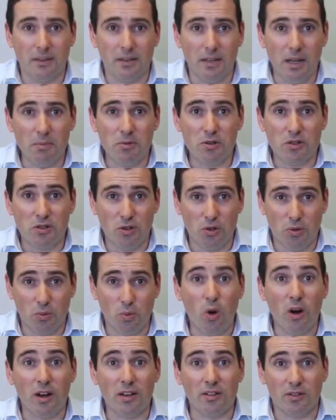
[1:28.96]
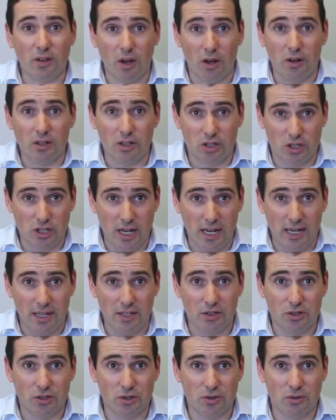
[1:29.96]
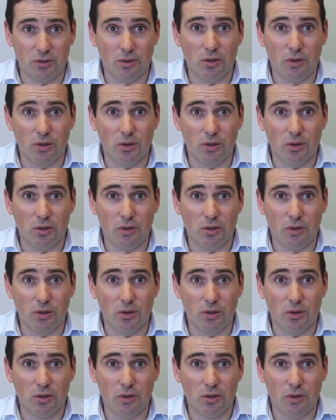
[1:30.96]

Number two, what is going to change?